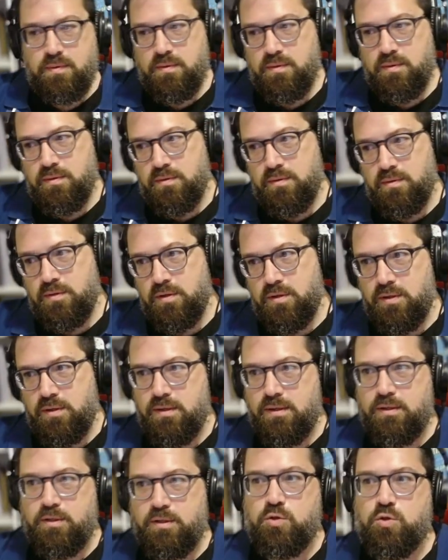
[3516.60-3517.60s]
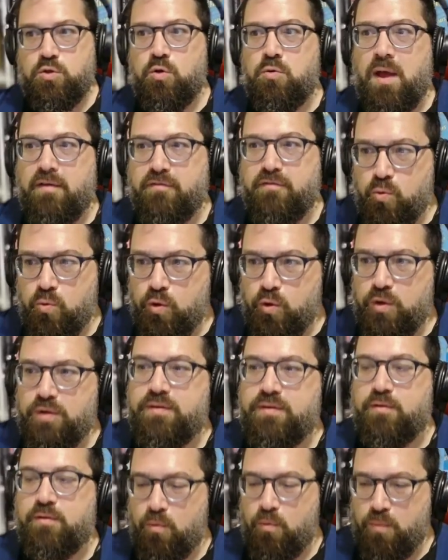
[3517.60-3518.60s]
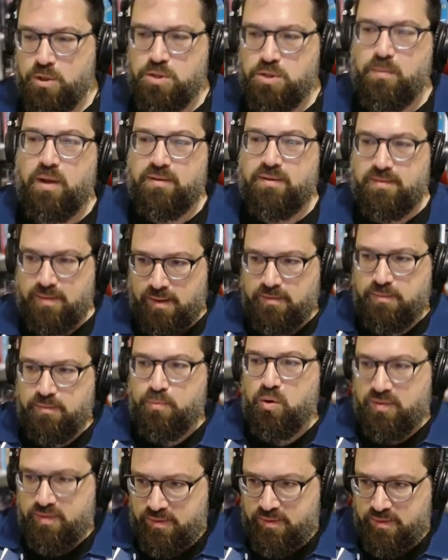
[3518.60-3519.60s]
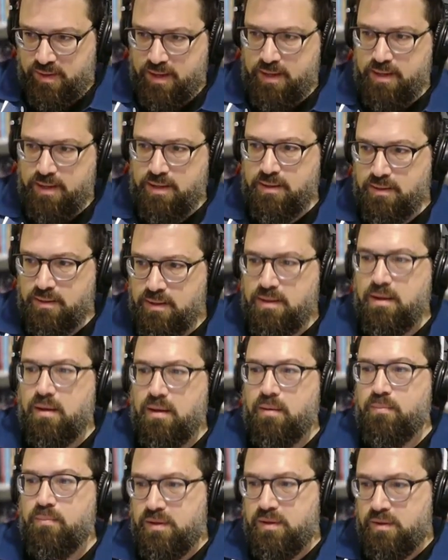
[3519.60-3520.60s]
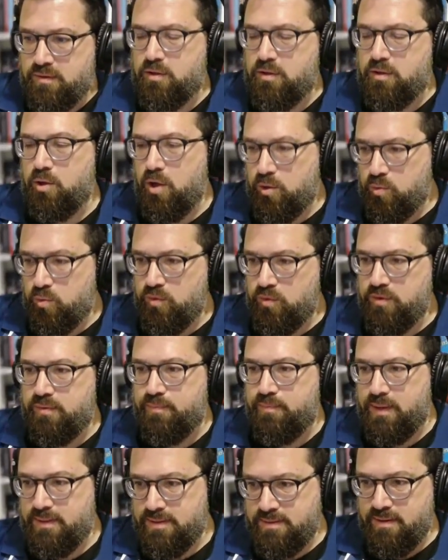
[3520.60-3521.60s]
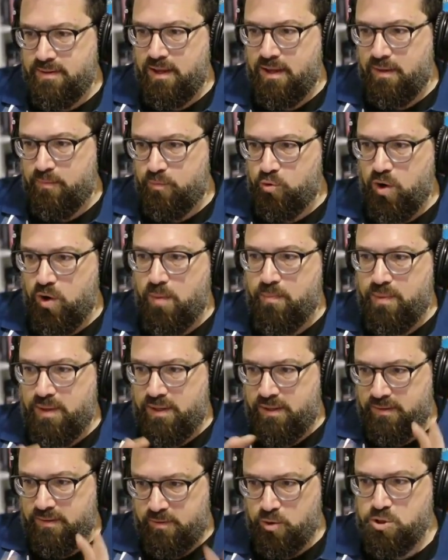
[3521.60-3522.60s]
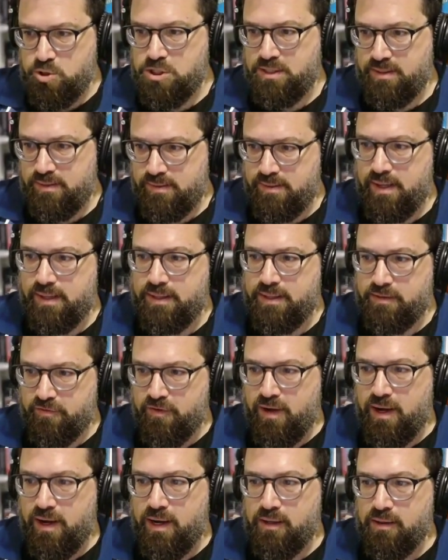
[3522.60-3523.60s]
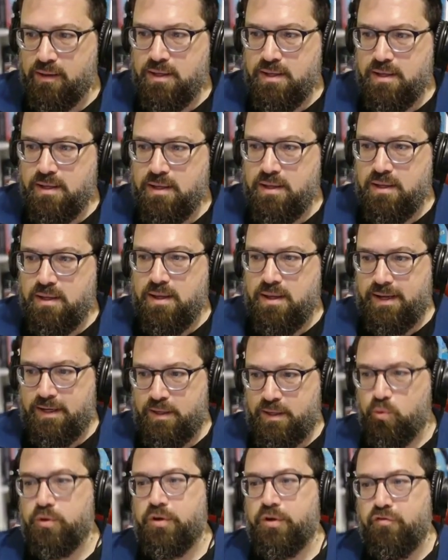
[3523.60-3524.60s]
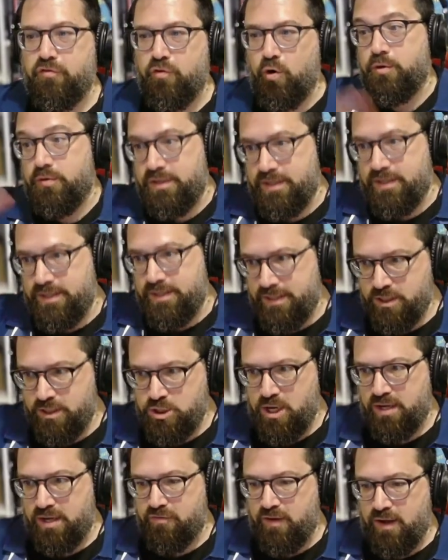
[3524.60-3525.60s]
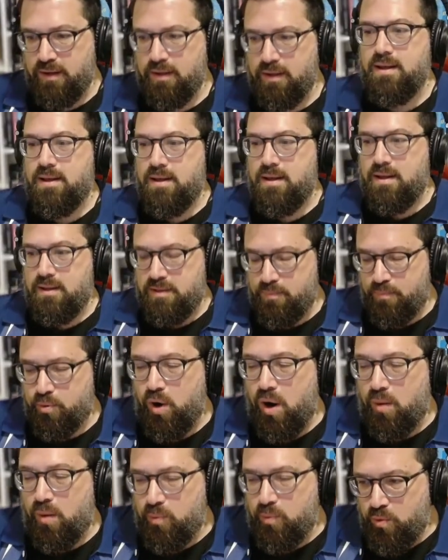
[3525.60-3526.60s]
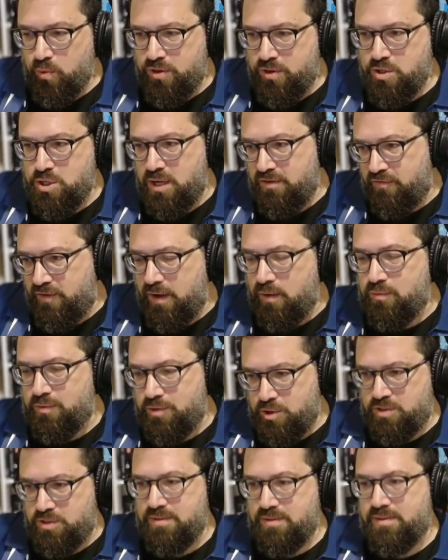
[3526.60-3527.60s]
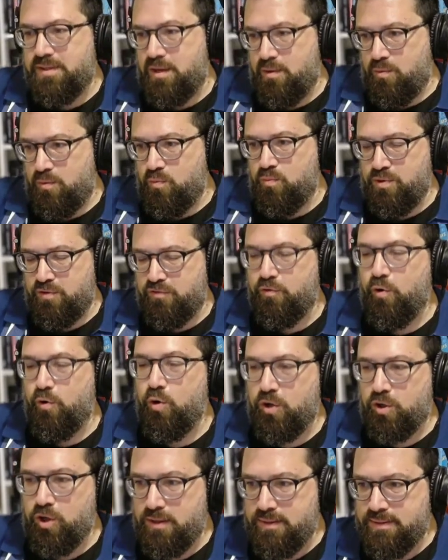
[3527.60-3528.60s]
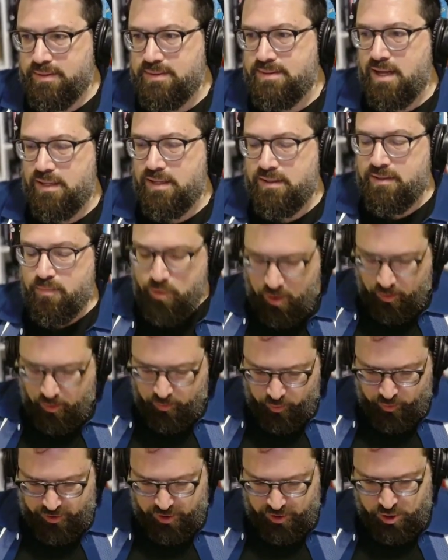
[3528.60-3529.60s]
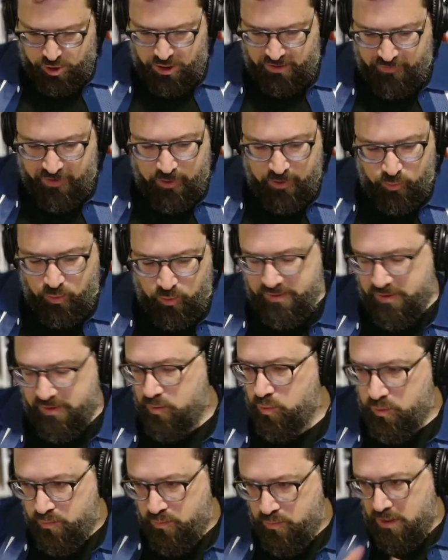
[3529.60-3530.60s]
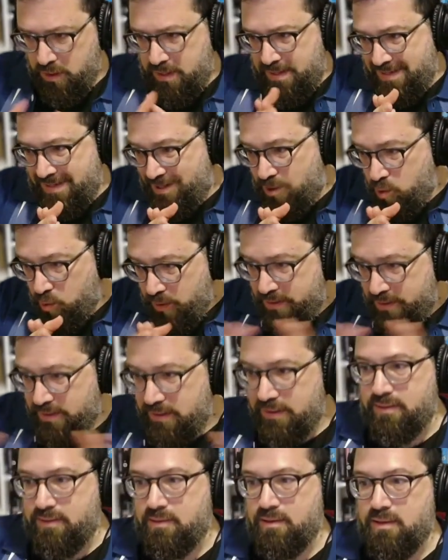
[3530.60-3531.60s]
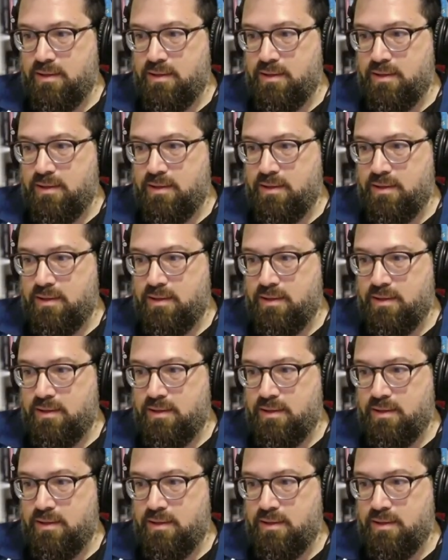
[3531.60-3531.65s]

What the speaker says: you don't have to worry so much about size per se, because Claude will spend the time grabbing and searching inside the file, and it would avoid reading a giant file. The problem with a giant file, just to say, before Claude did that, the problem with a giant file was they would quickly